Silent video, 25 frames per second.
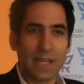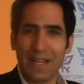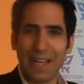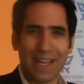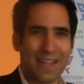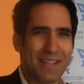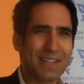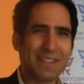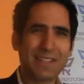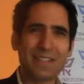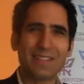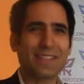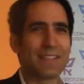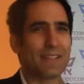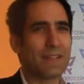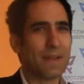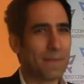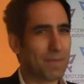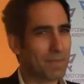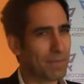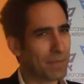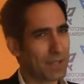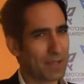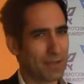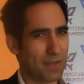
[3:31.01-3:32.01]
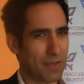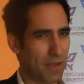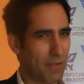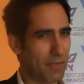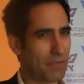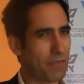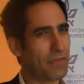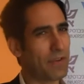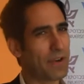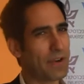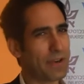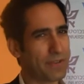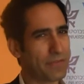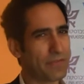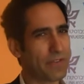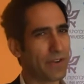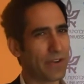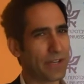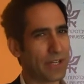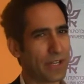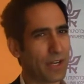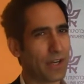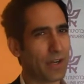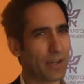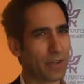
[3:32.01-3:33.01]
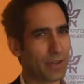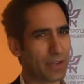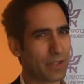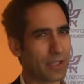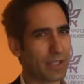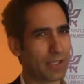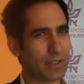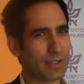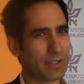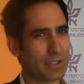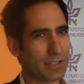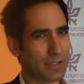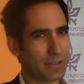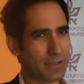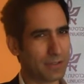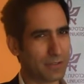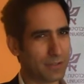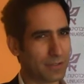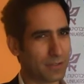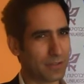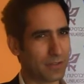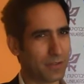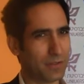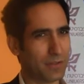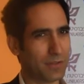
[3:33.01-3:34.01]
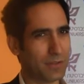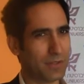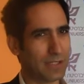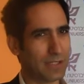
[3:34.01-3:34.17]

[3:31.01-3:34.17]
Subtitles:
And this is a very, very hard thing to do.